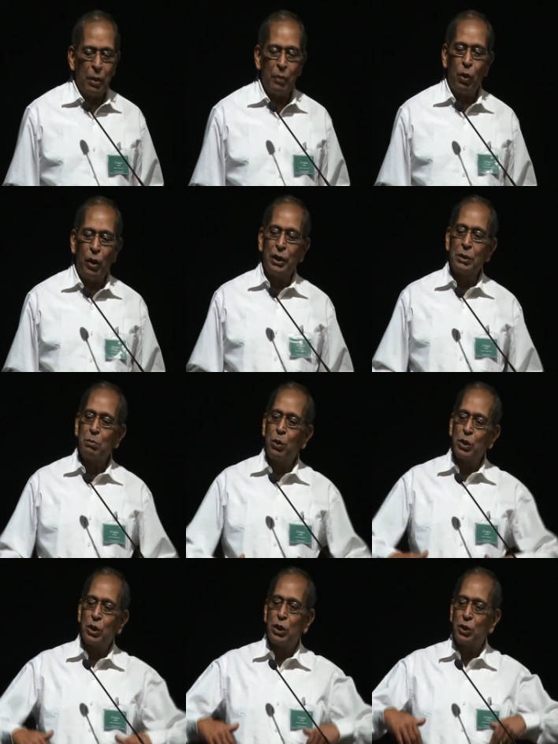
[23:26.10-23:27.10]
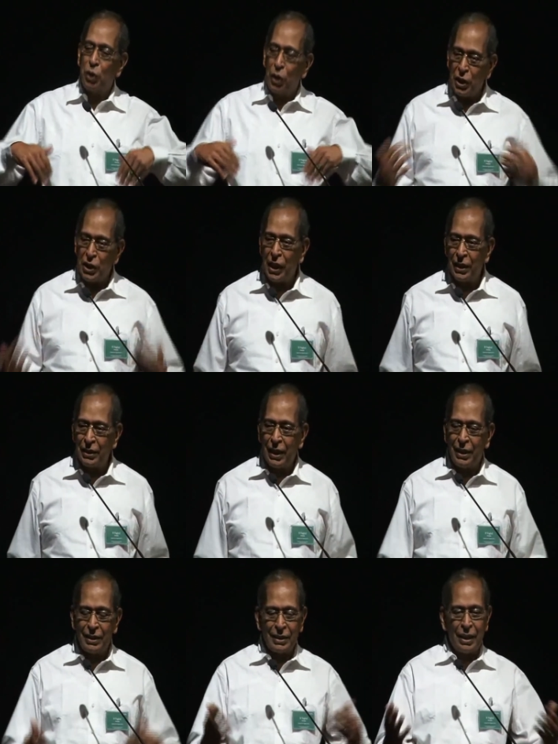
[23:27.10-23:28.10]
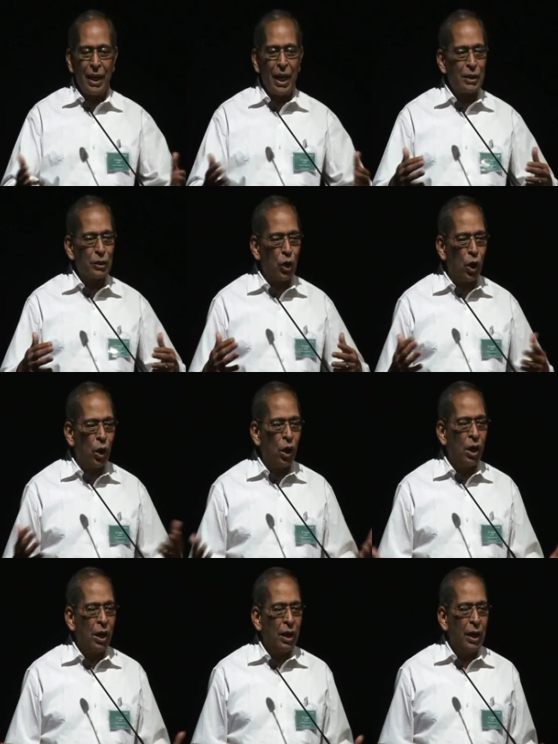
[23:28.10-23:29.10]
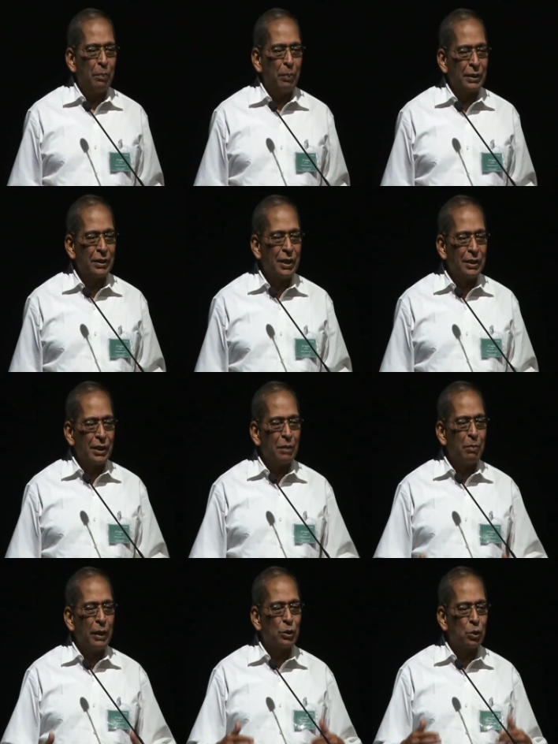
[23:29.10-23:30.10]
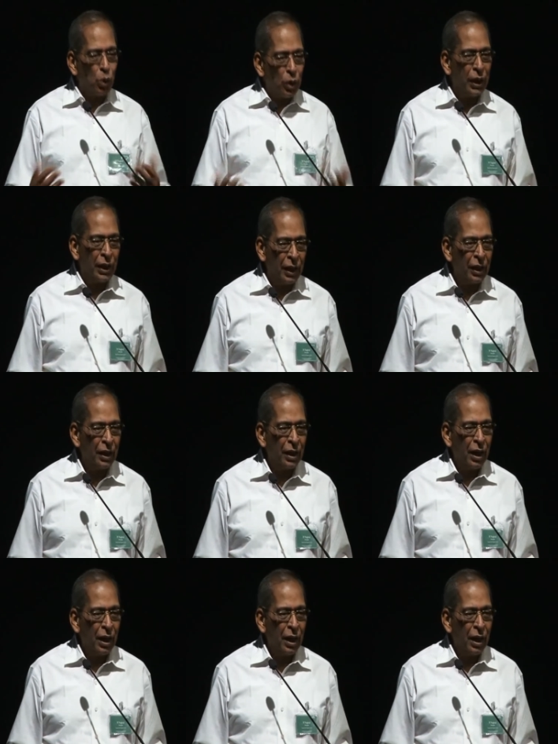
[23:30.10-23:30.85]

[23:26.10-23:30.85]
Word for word: But what is most astonishing is that recently I saw a presentation by Sony